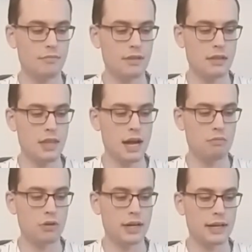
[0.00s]

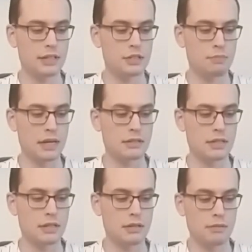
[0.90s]
not what I
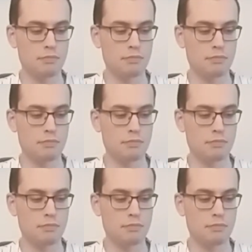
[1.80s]
expected,